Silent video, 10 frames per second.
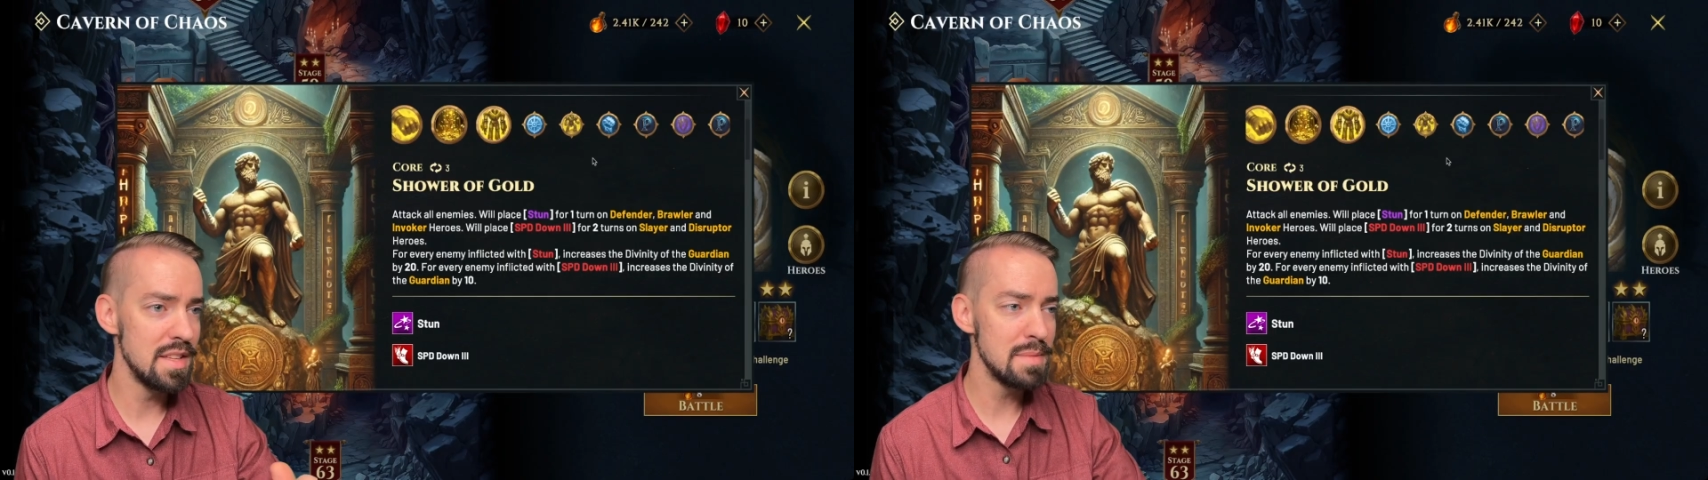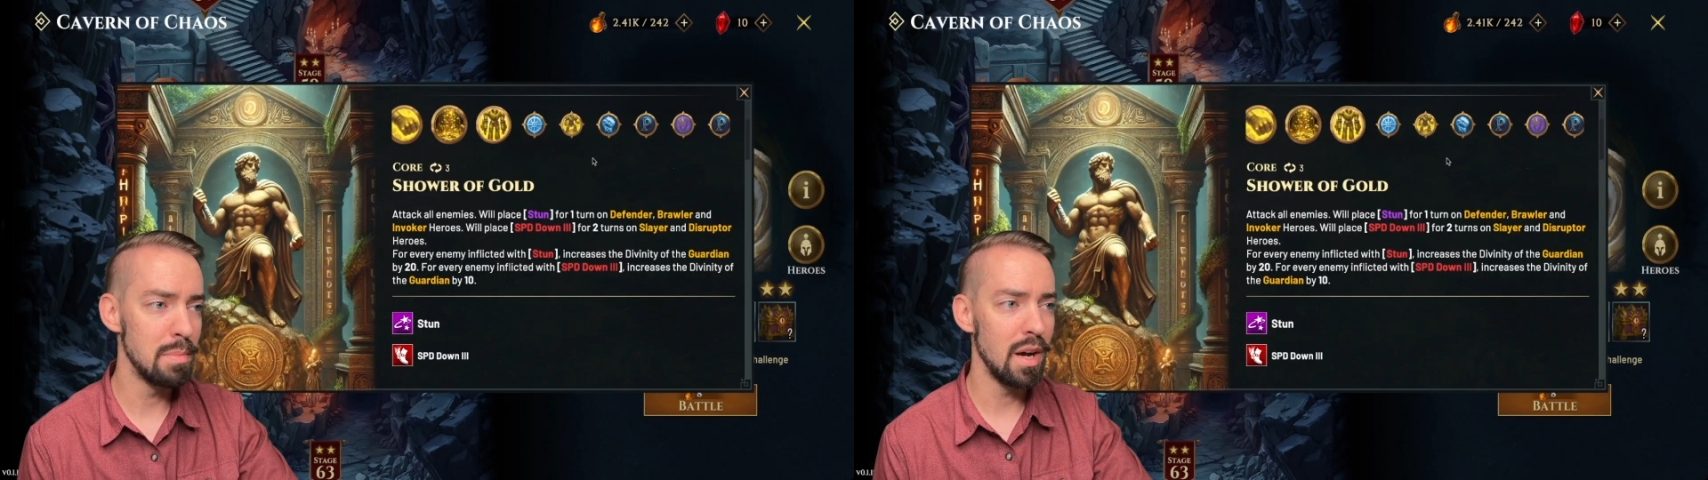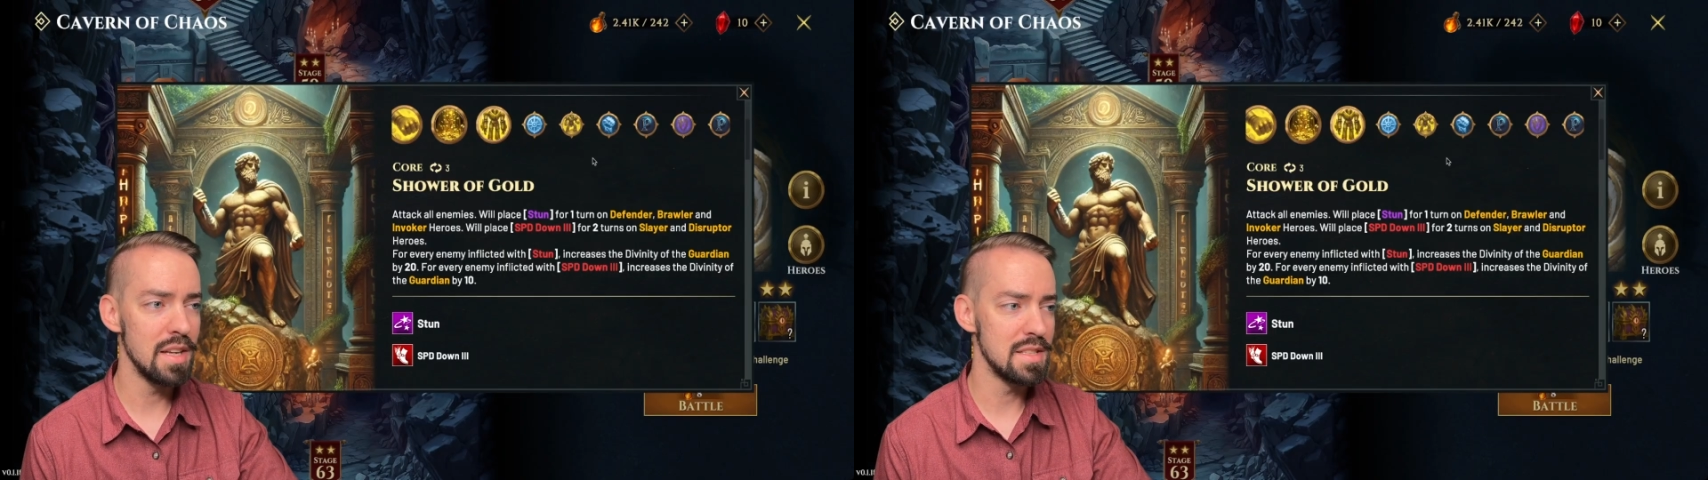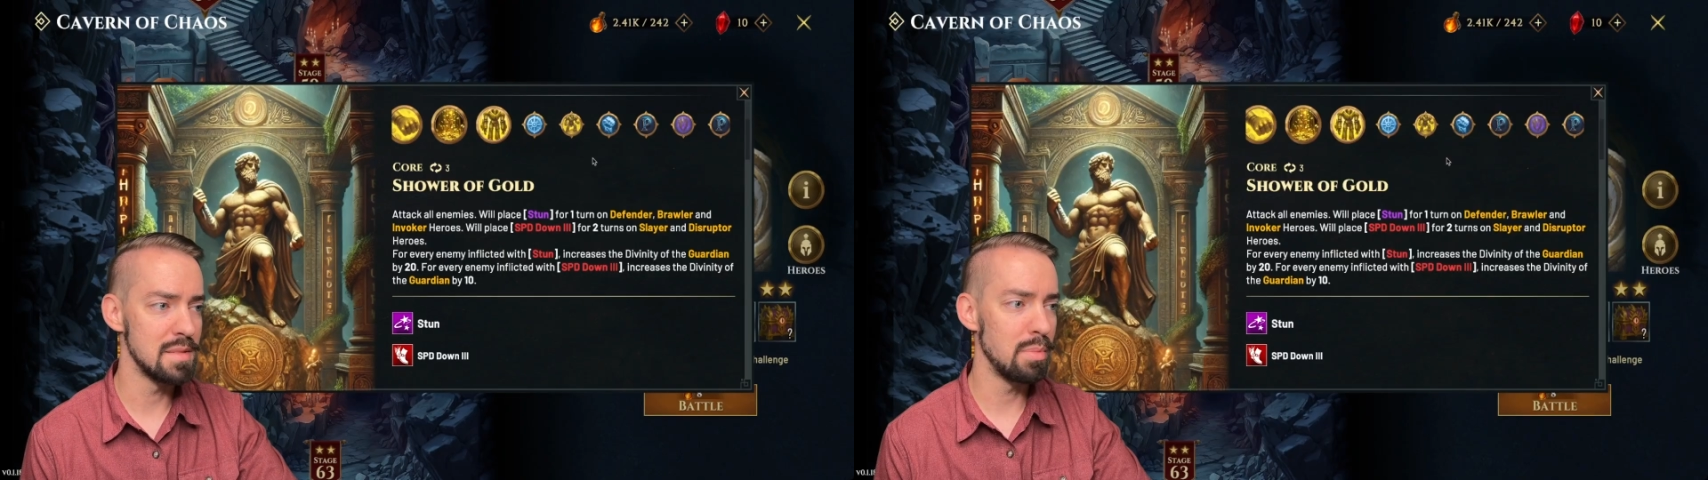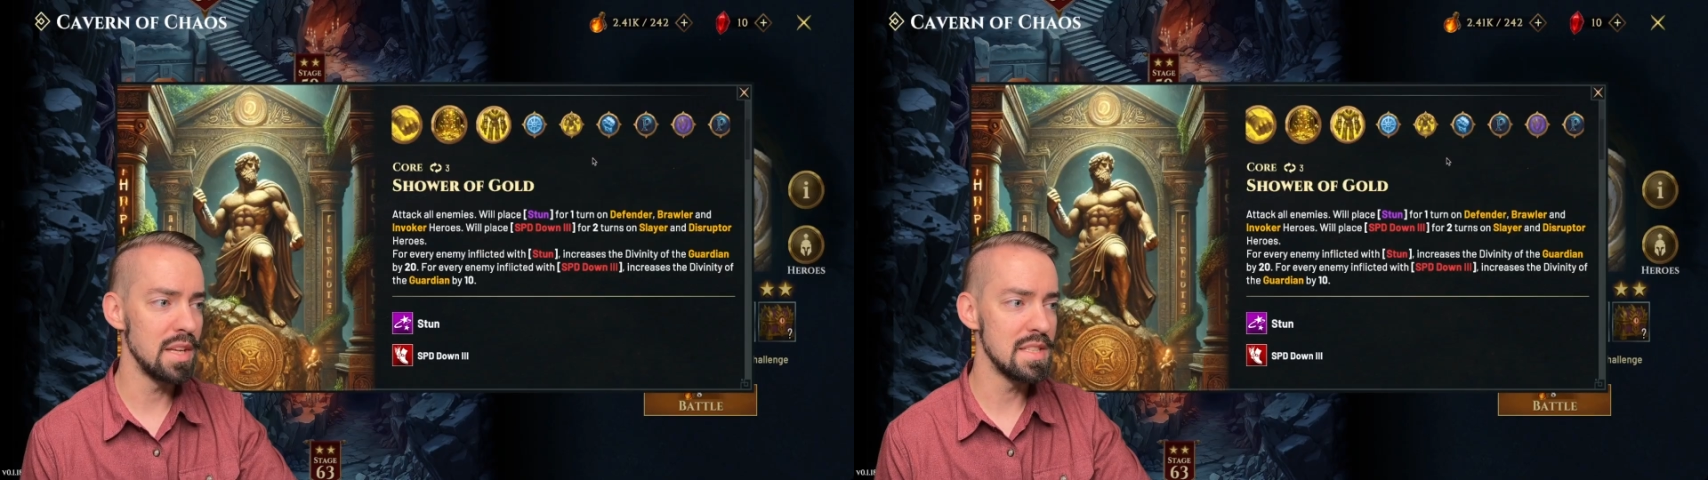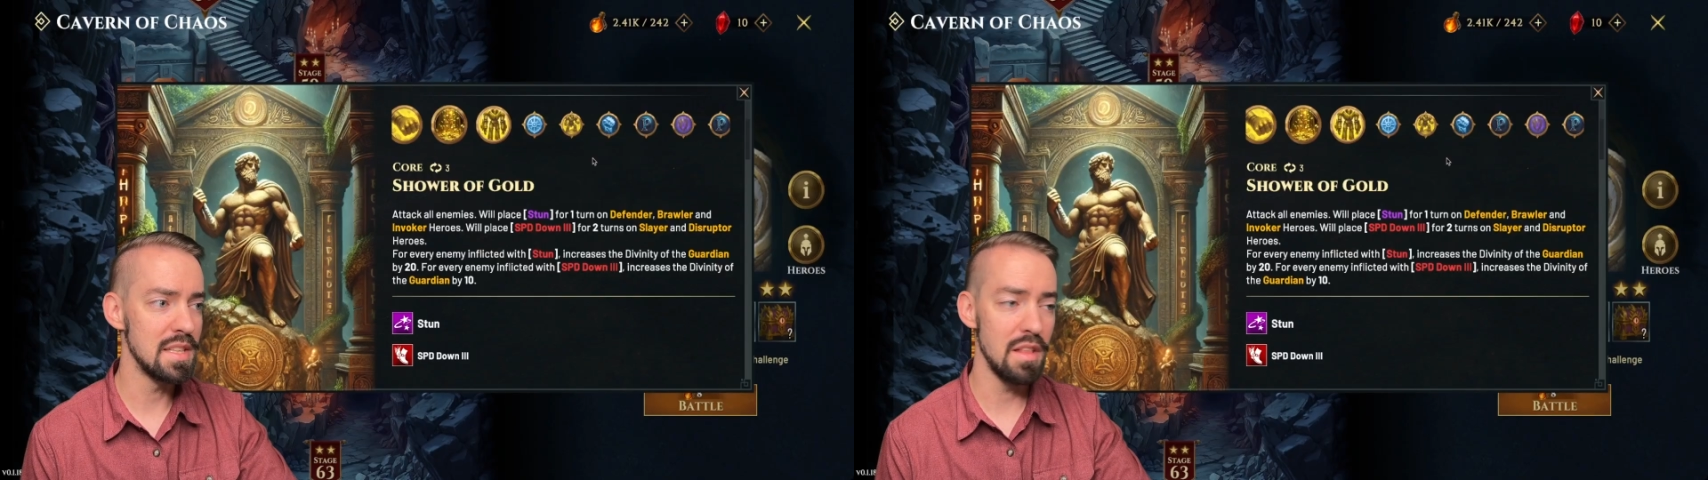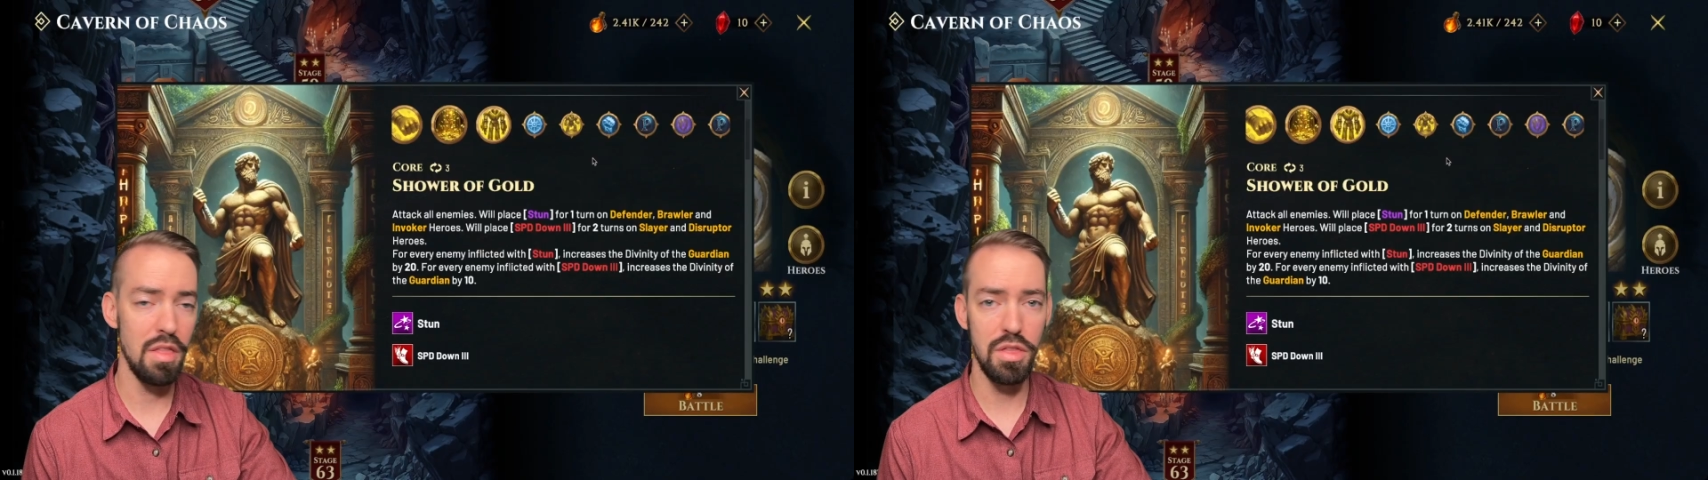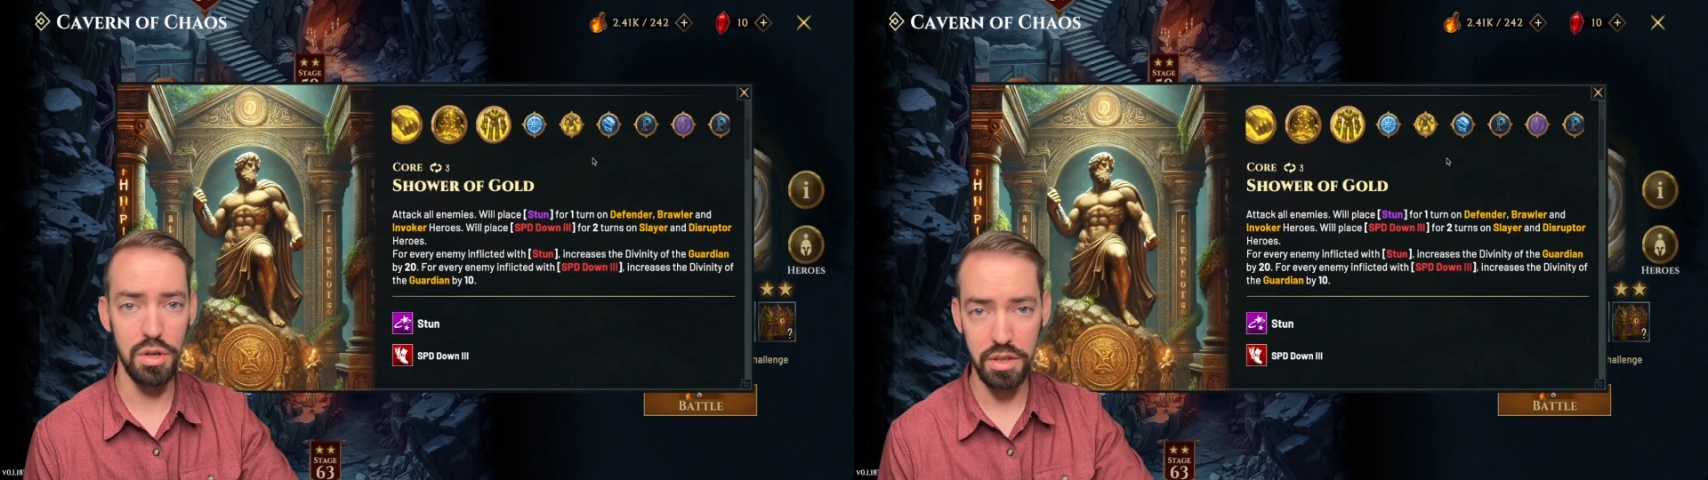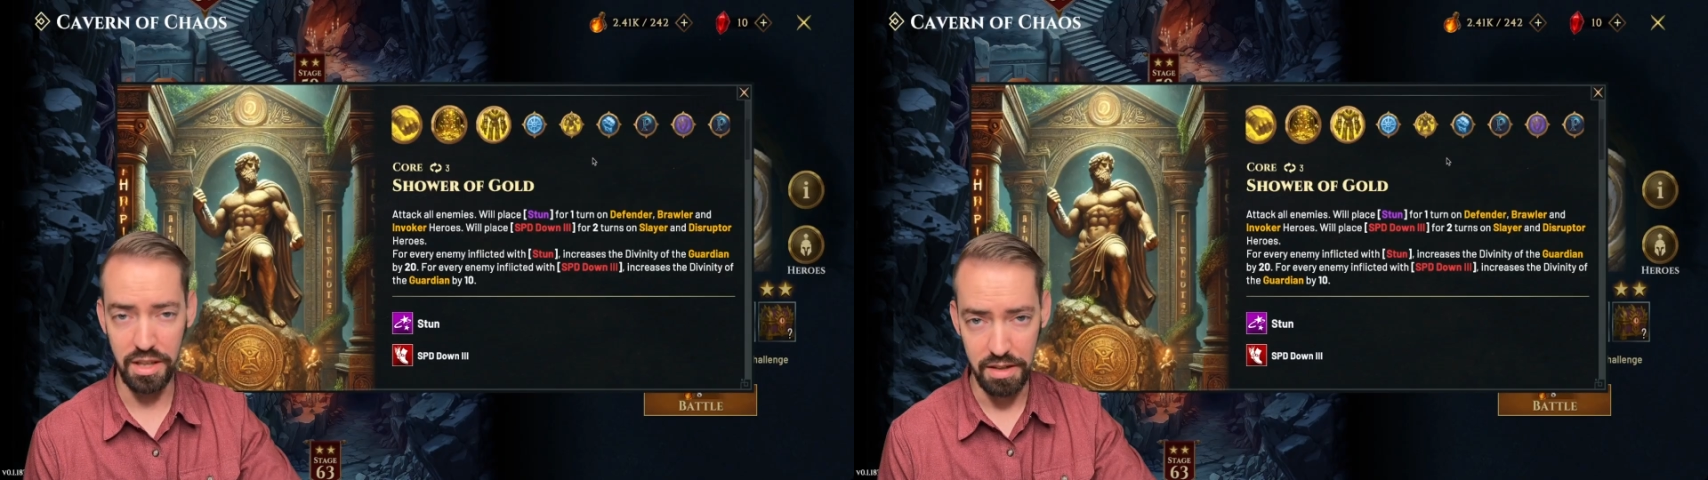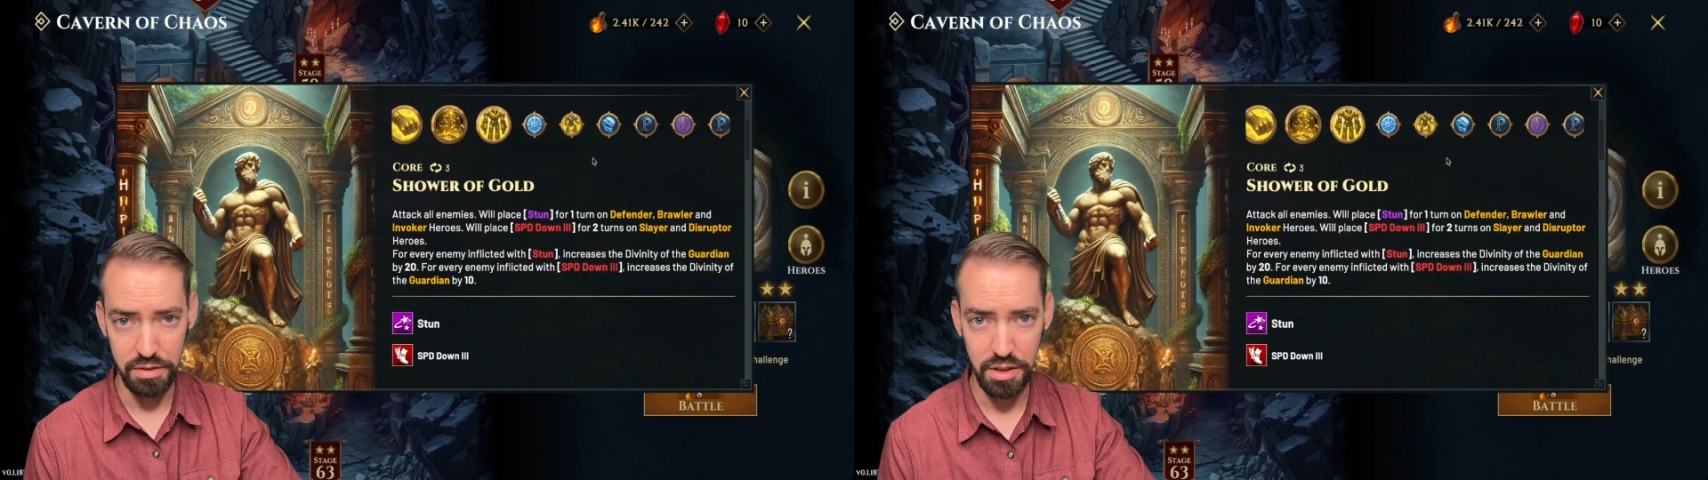boss is placing the 3rd
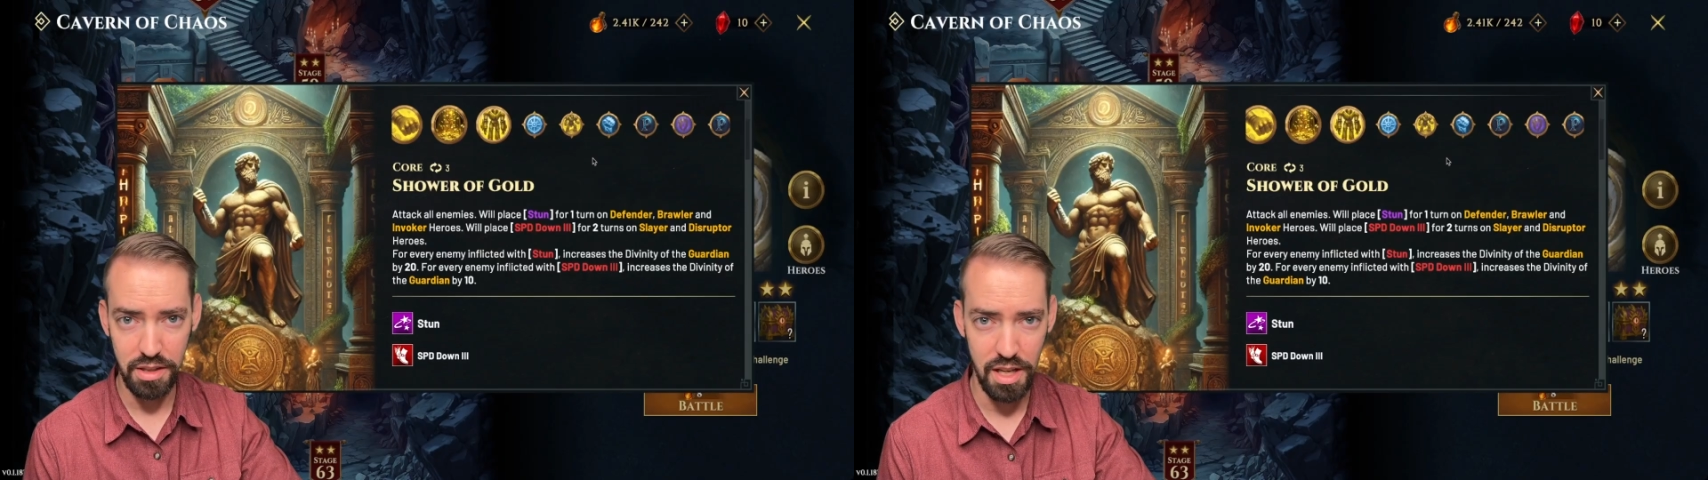level